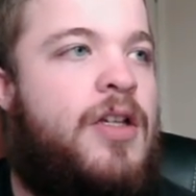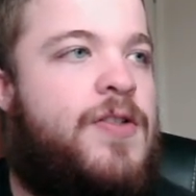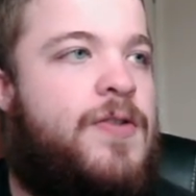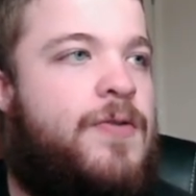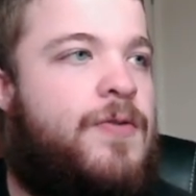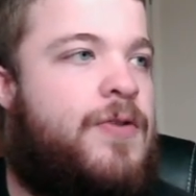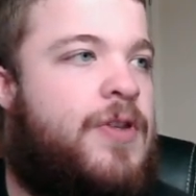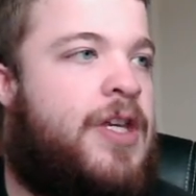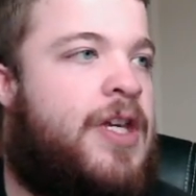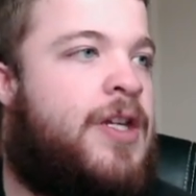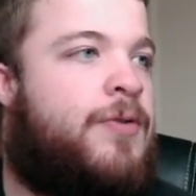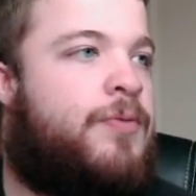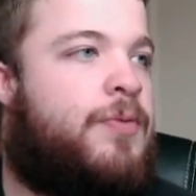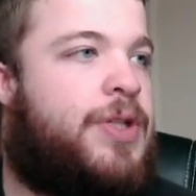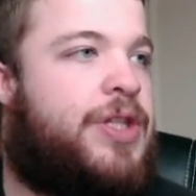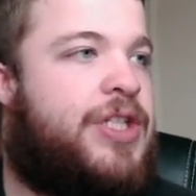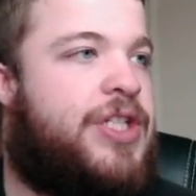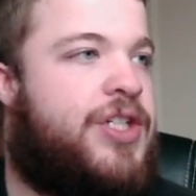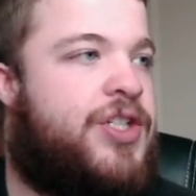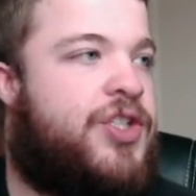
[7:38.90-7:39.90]
then
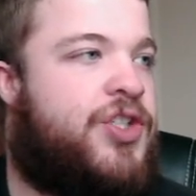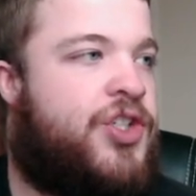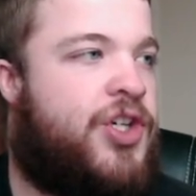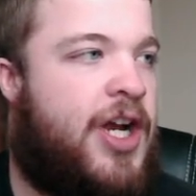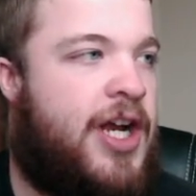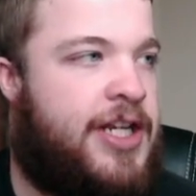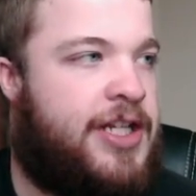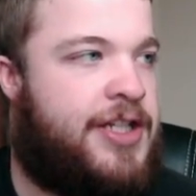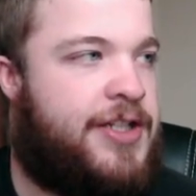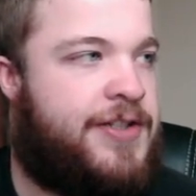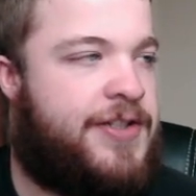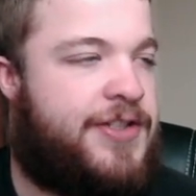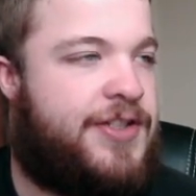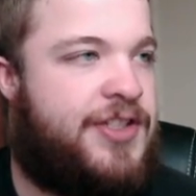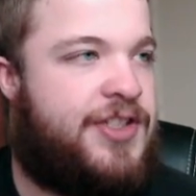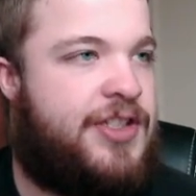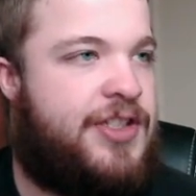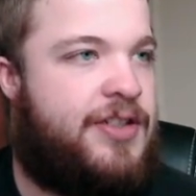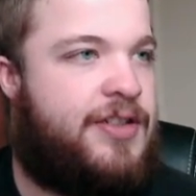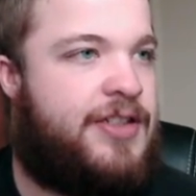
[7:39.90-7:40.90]
with the
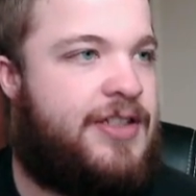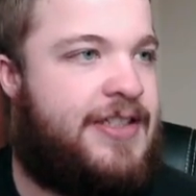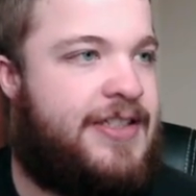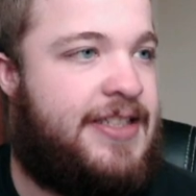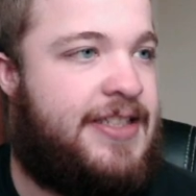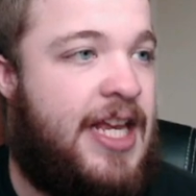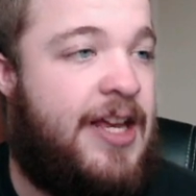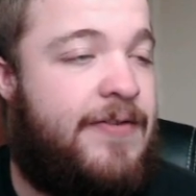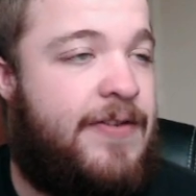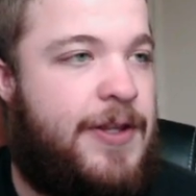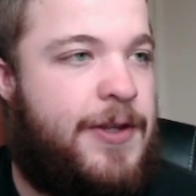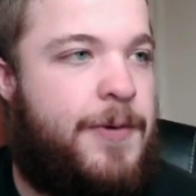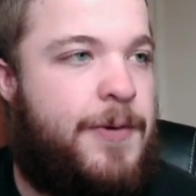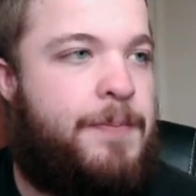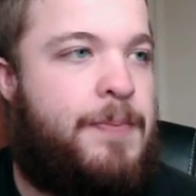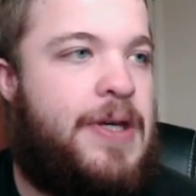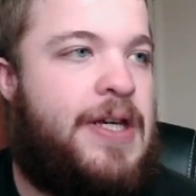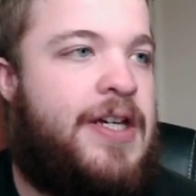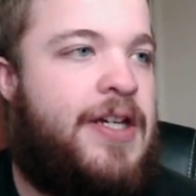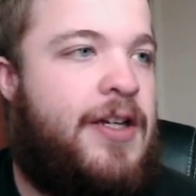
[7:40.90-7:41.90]
Giants' 7th
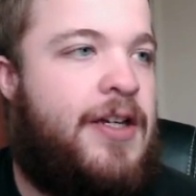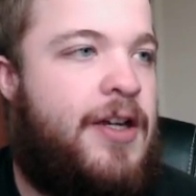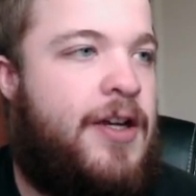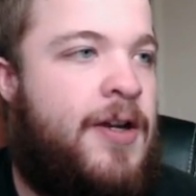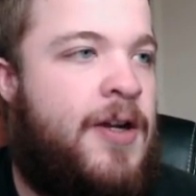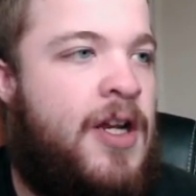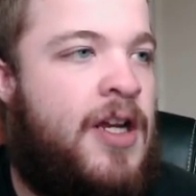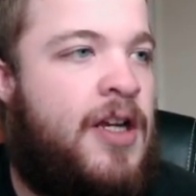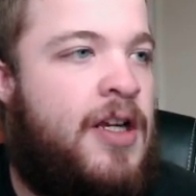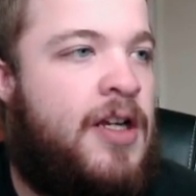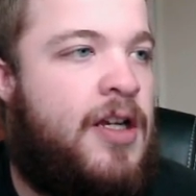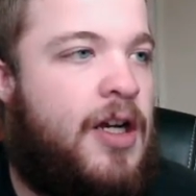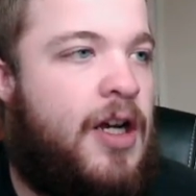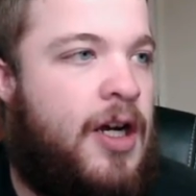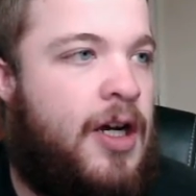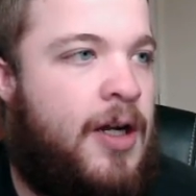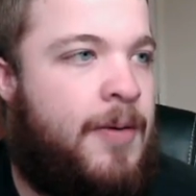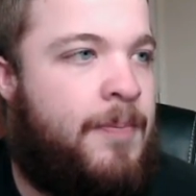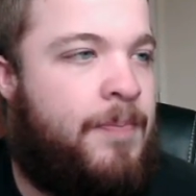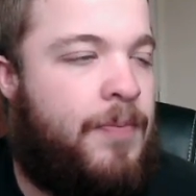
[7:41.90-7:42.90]
pick,
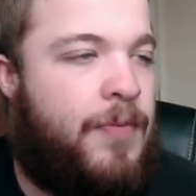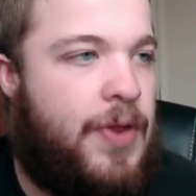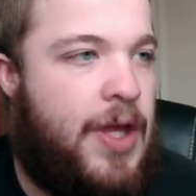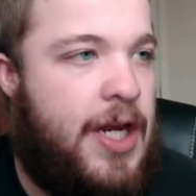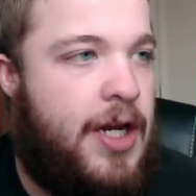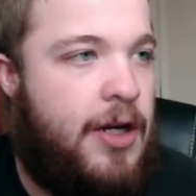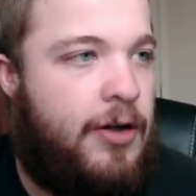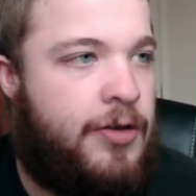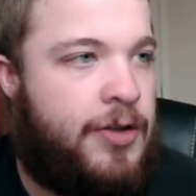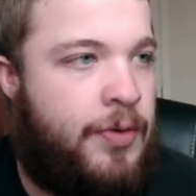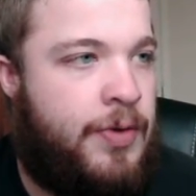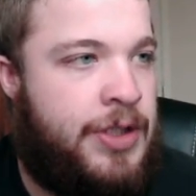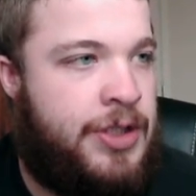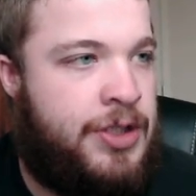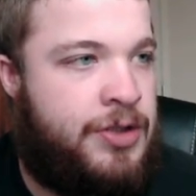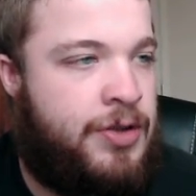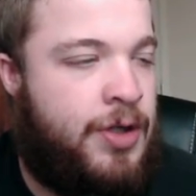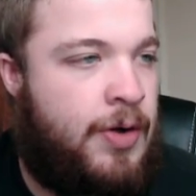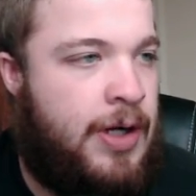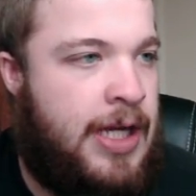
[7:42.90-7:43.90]
they are going
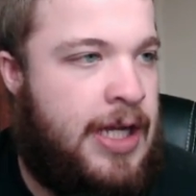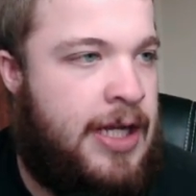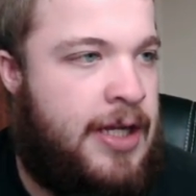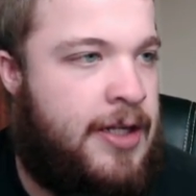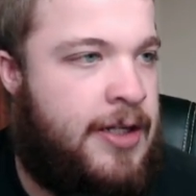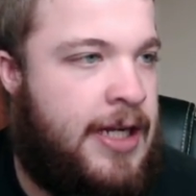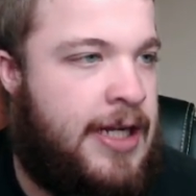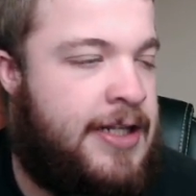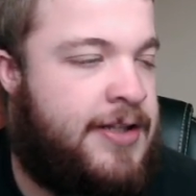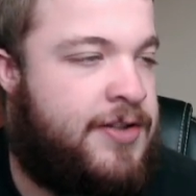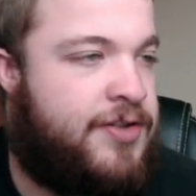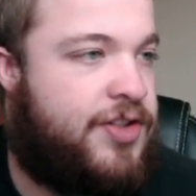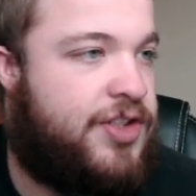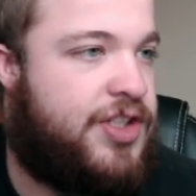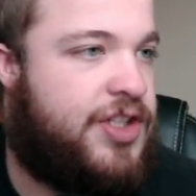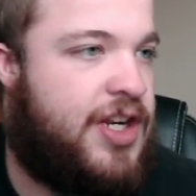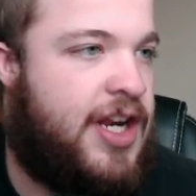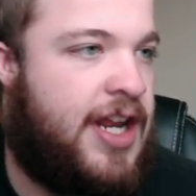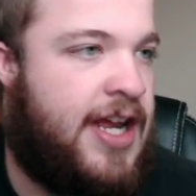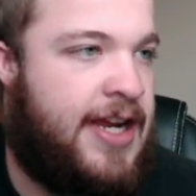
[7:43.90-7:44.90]
to go ahead and
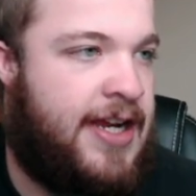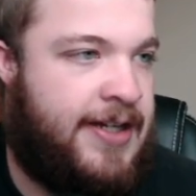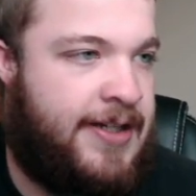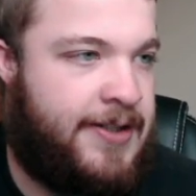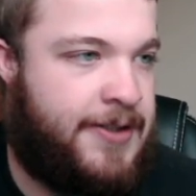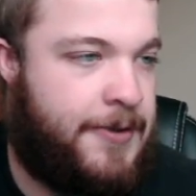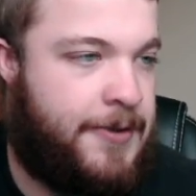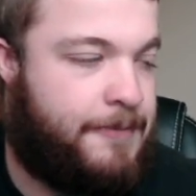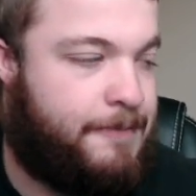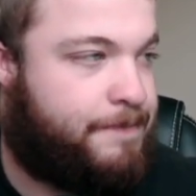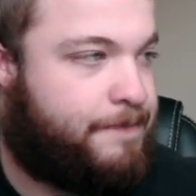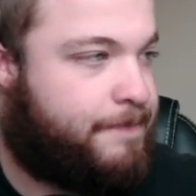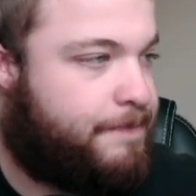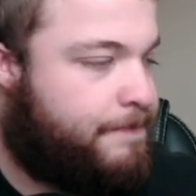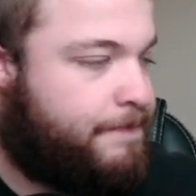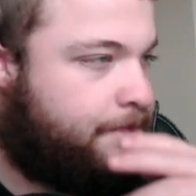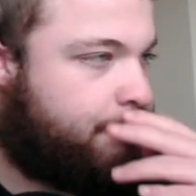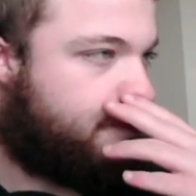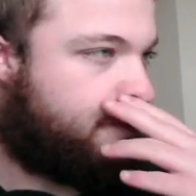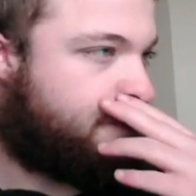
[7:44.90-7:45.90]
snag.
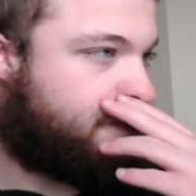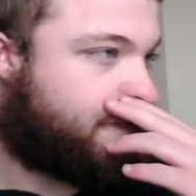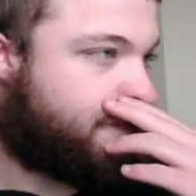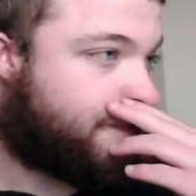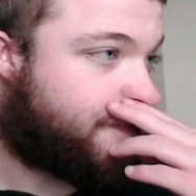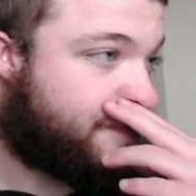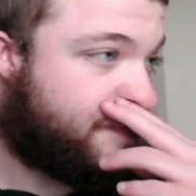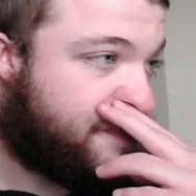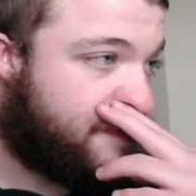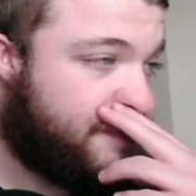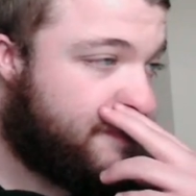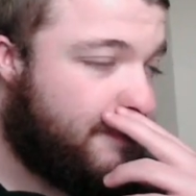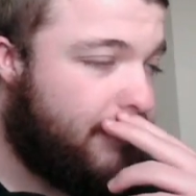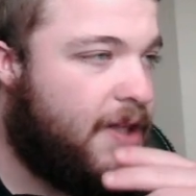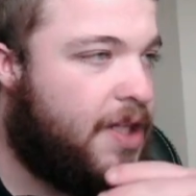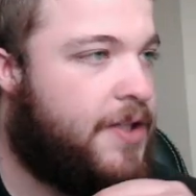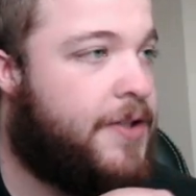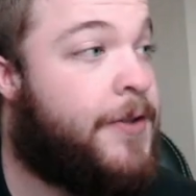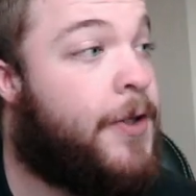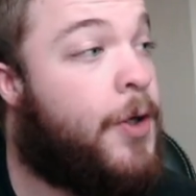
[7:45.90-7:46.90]
You
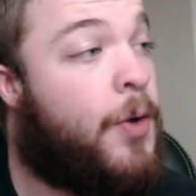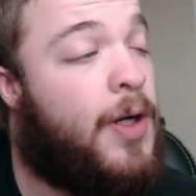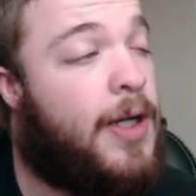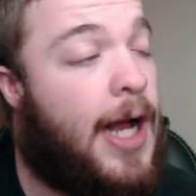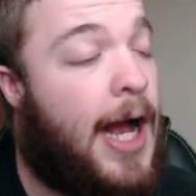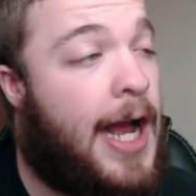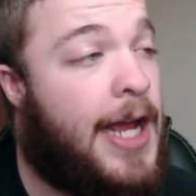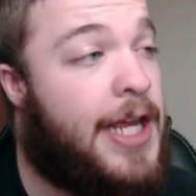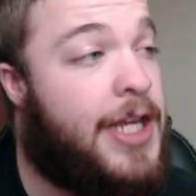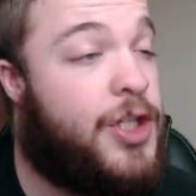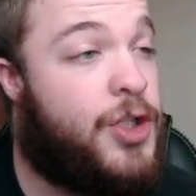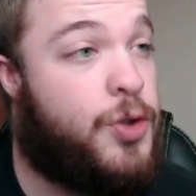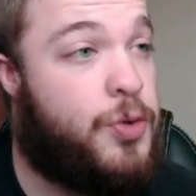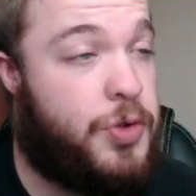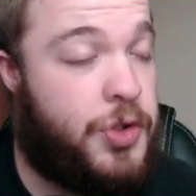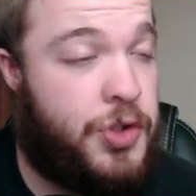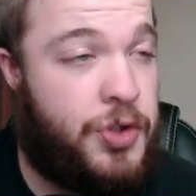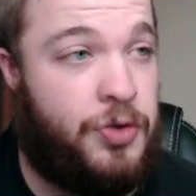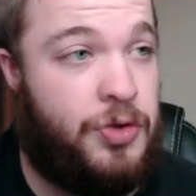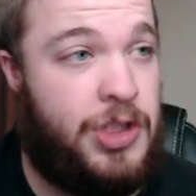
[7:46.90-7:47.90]
know what? I
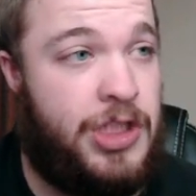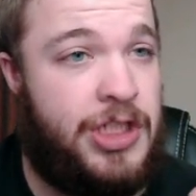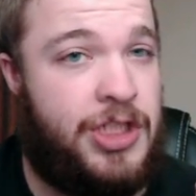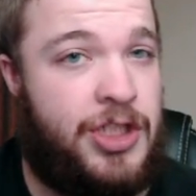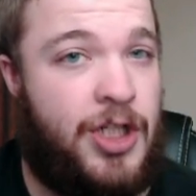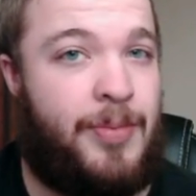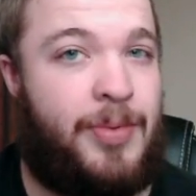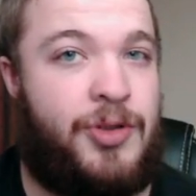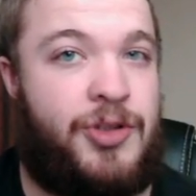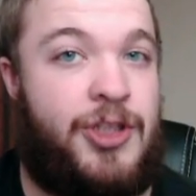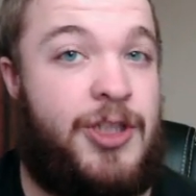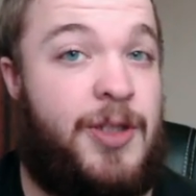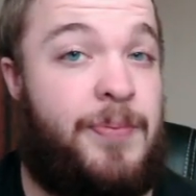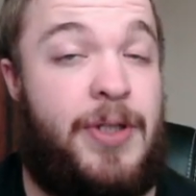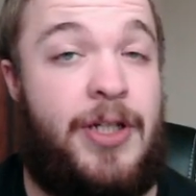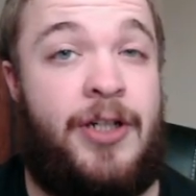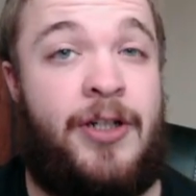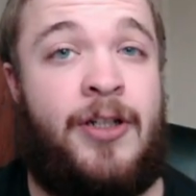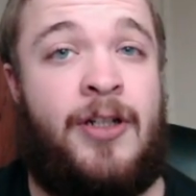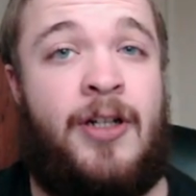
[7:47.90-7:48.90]
usually double dip
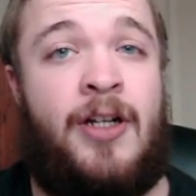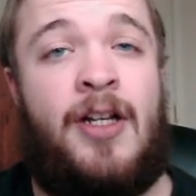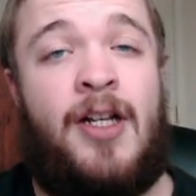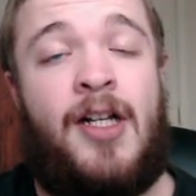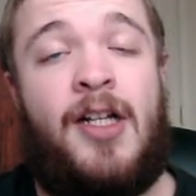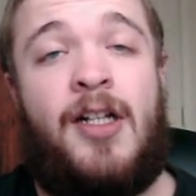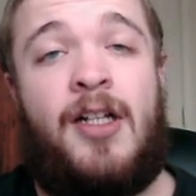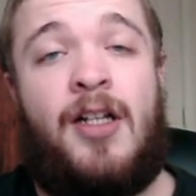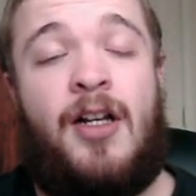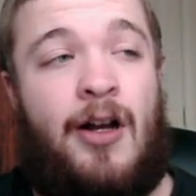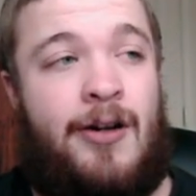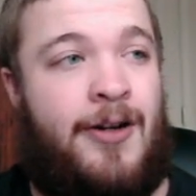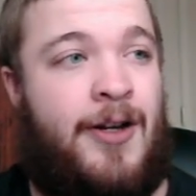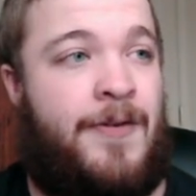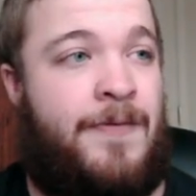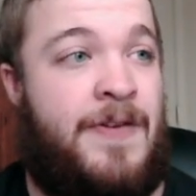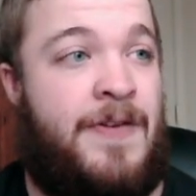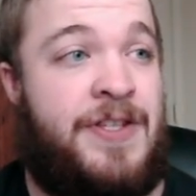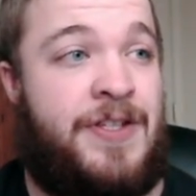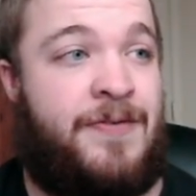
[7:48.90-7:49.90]
here on
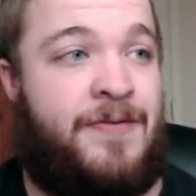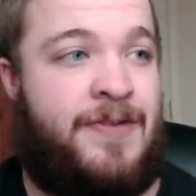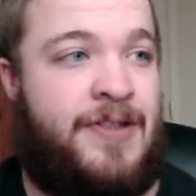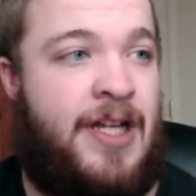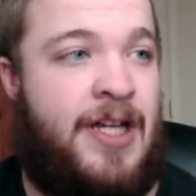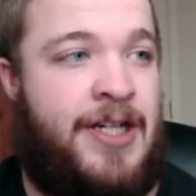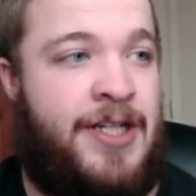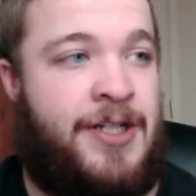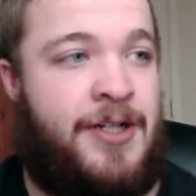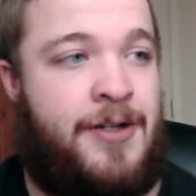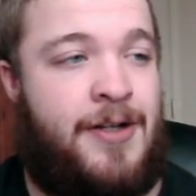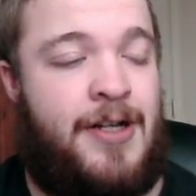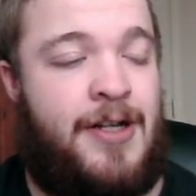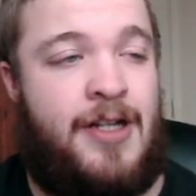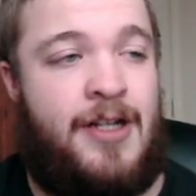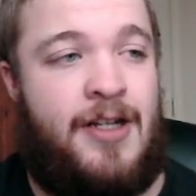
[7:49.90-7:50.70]
offensive line.